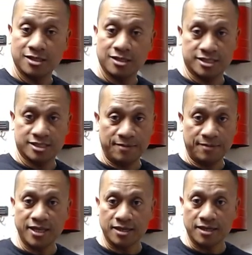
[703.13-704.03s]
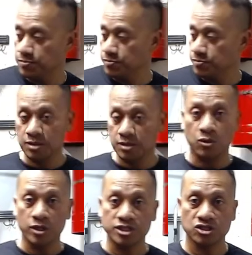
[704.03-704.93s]
Same thing. Put a little bit of
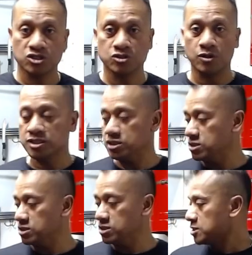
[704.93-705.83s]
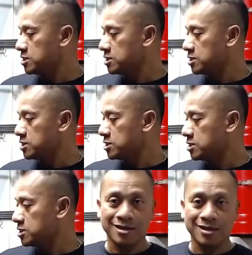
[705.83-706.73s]
oyster sauce,
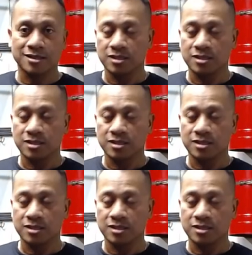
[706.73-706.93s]
garlic.